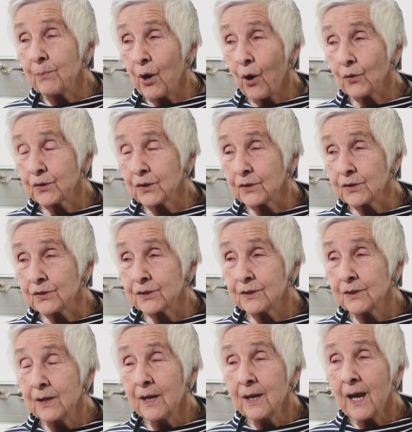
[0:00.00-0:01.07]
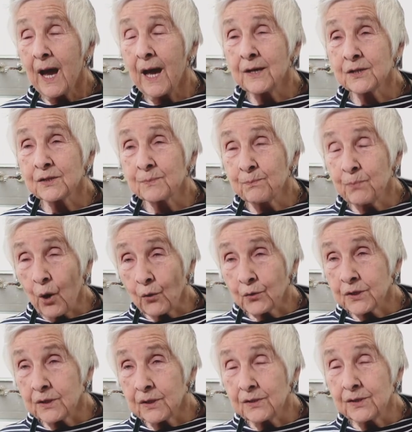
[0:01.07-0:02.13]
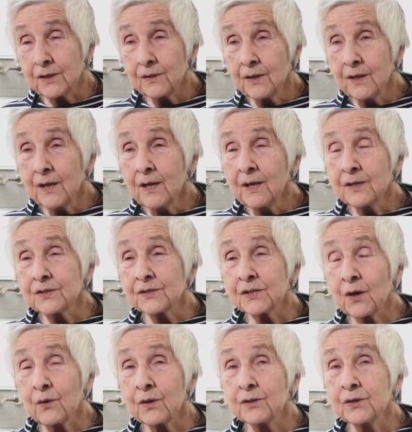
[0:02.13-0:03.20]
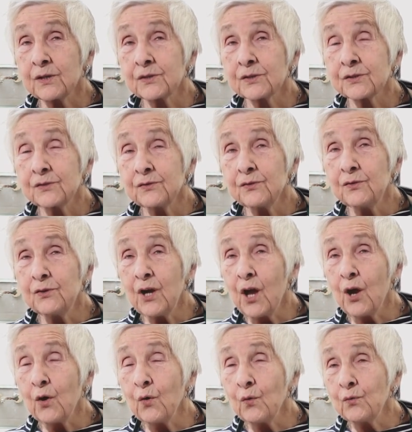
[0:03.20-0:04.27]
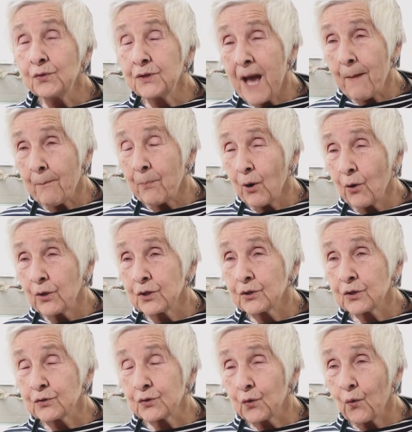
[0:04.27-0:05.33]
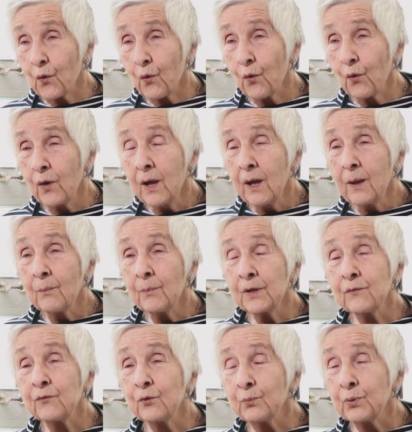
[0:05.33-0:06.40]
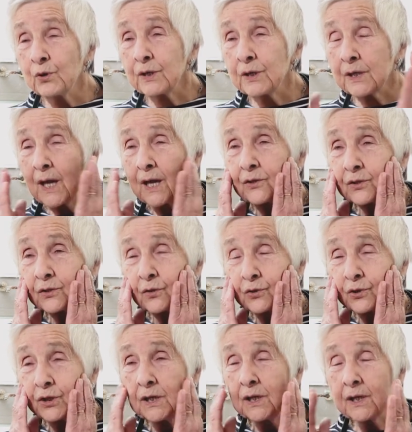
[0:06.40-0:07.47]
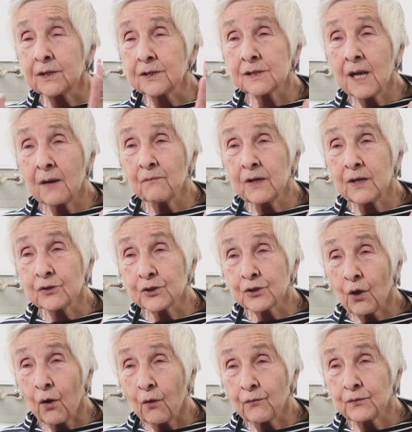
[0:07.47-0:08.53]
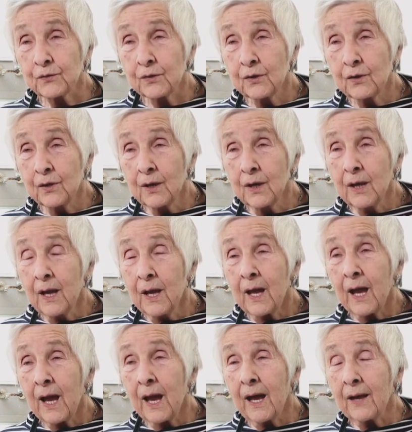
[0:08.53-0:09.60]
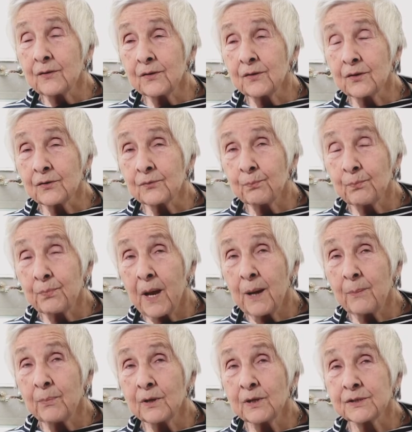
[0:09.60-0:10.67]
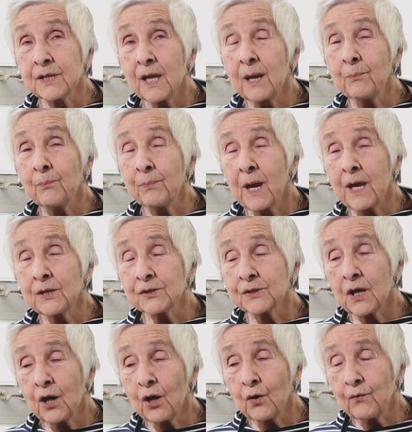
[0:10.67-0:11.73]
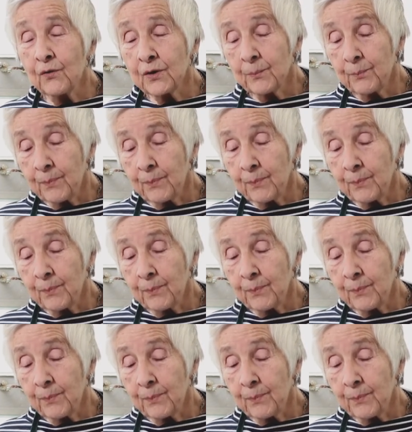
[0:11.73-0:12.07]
blotters, and it's blotted so that it's no damp on it at all. But if you put it against your cheek, it's lovely and soft. And the paper is then placed over the